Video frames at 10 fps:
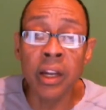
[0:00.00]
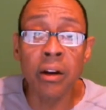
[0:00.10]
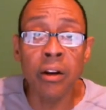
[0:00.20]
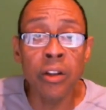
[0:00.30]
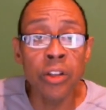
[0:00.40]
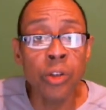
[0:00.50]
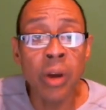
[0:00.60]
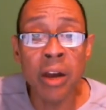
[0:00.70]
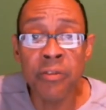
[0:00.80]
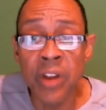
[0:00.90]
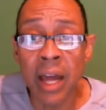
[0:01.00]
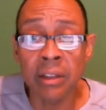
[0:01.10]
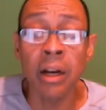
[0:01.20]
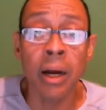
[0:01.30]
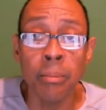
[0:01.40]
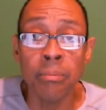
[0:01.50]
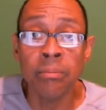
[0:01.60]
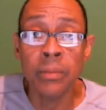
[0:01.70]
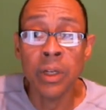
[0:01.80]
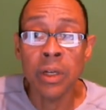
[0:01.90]
and you have not
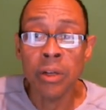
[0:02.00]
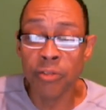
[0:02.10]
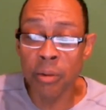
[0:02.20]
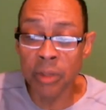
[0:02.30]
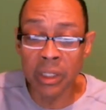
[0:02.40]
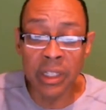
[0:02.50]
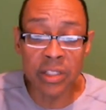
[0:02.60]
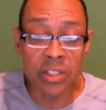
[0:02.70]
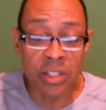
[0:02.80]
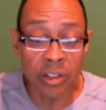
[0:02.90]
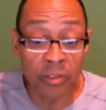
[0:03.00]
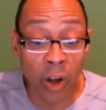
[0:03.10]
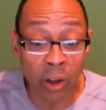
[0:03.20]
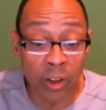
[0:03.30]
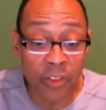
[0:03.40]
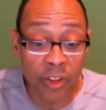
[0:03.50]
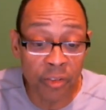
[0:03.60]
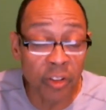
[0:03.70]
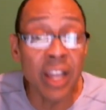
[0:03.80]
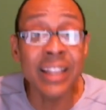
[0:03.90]
come from the list of all of the
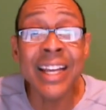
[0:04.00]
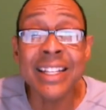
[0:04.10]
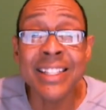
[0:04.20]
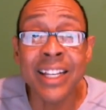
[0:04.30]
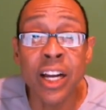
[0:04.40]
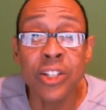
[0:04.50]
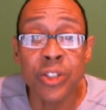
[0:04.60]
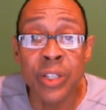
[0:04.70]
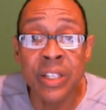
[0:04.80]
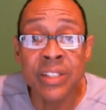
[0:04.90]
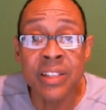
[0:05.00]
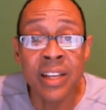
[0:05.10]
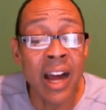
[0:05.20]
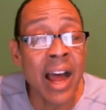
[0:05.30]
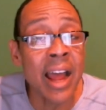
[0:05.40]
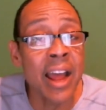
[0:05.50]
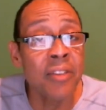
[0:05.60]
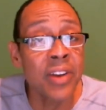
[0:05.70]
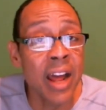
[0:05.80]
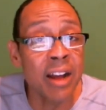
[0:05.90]
fantastic countries that I have
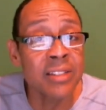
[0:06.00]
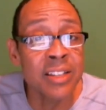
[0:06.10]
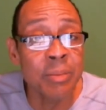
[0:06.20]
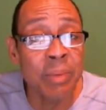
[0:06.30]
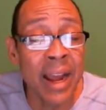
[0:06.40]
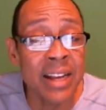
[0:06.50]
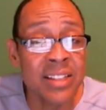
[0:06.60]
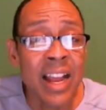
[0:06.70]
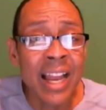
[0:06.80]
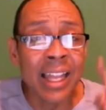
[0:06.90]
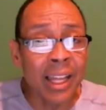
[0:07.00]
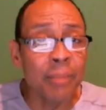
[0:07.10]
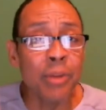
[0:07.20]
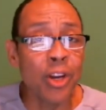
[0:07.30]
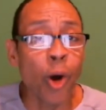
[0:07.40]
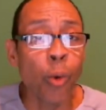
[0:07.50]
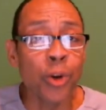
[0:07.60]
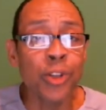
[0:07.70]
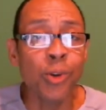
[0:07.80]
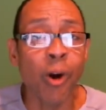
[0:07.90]
announced in the past, let me know where
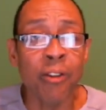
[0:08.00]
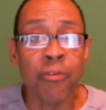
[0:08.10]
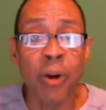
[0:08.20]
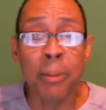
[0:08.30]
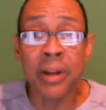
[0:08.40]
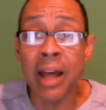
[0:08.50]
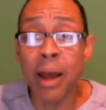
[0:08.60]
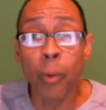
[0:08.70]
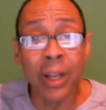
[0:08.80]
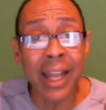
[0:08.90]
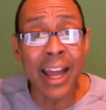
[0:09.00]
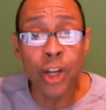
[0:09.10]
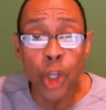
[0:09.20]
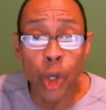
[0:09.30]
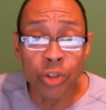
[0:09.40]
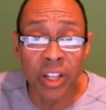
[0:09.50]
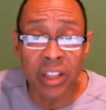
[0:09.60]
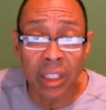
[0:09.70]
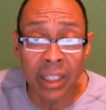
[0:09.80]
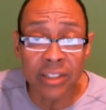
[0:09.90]
you are from and I will add you to
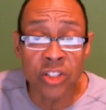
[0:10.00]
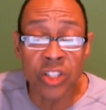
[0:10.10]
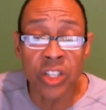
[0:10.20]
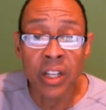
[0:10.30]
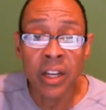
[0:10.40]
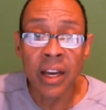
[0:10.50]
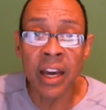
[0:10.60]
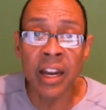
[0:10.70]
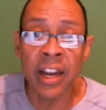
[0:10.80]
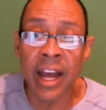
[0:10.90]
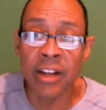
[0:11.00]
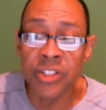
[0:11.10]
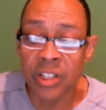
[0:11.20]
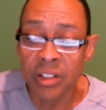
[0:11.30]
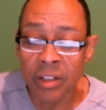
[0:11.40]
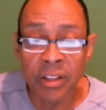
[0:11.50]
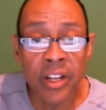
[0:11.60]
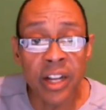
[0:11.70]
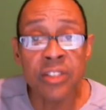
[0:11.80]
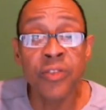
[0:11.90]
the list and announce it in the
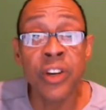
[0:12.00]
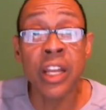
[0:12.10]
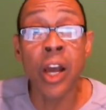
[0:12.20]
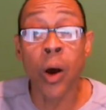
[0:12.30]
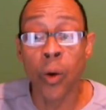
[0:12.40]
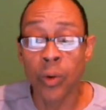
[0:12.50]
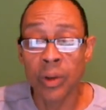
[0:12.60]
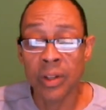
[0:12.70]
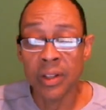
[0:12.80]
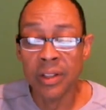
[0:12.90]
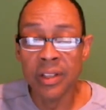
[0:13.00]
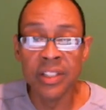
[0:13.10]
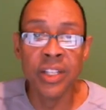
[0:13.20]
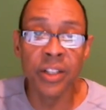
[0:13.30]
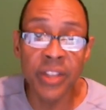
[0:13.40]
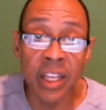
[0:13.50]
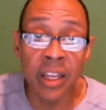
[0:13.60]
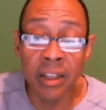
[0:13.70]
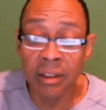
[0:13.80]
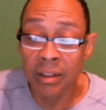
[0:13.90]
next video. Until then,